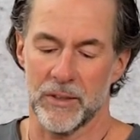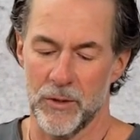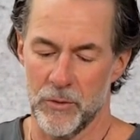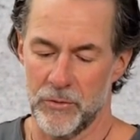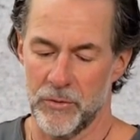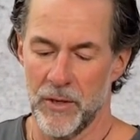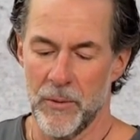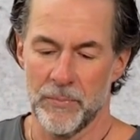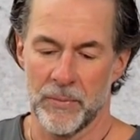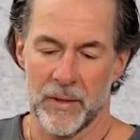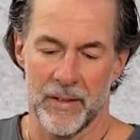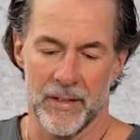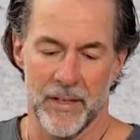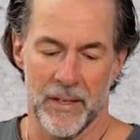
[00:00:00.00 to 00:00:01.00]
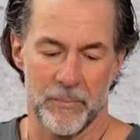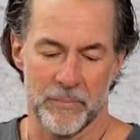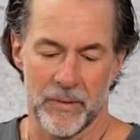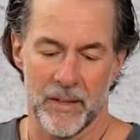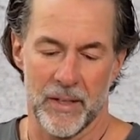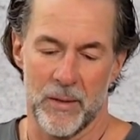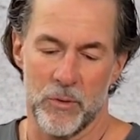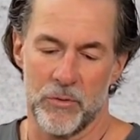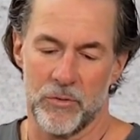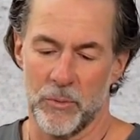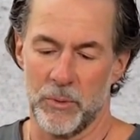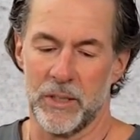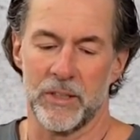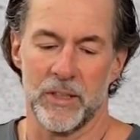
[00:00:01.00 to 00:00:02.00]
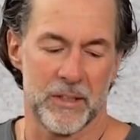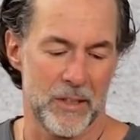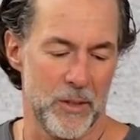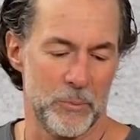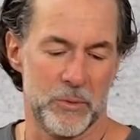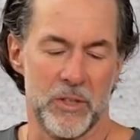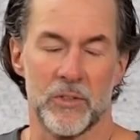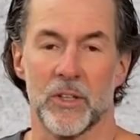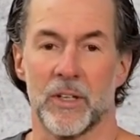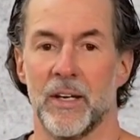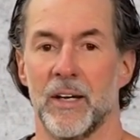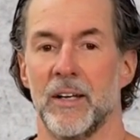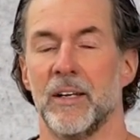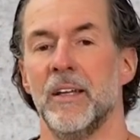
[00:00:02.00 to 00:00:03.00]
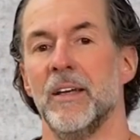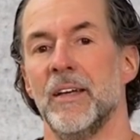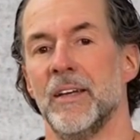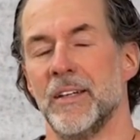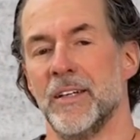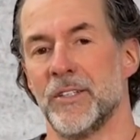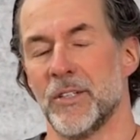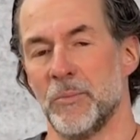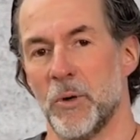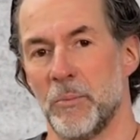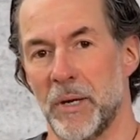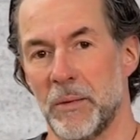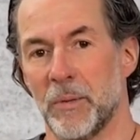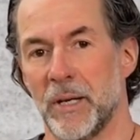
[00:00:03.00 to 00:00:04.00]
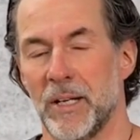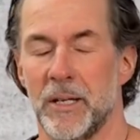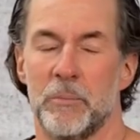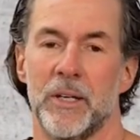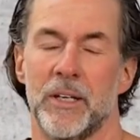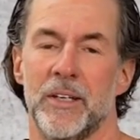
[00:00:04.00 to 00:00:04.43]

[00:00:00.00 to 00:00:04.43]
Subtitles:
I'm excited. But for me, I think this guy is currently my favorite here.